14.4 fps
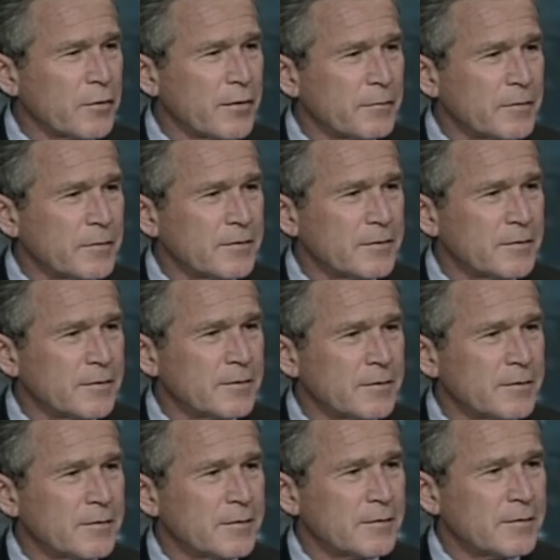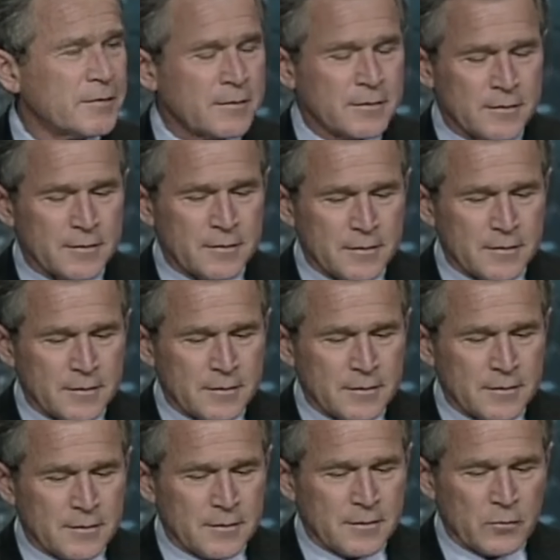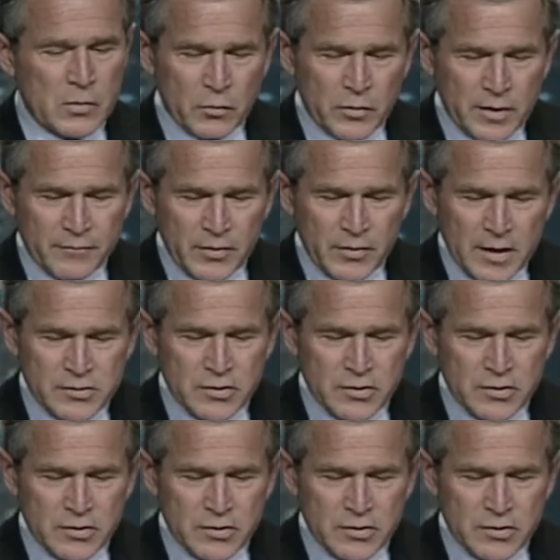that the idea of going back to the moon came about,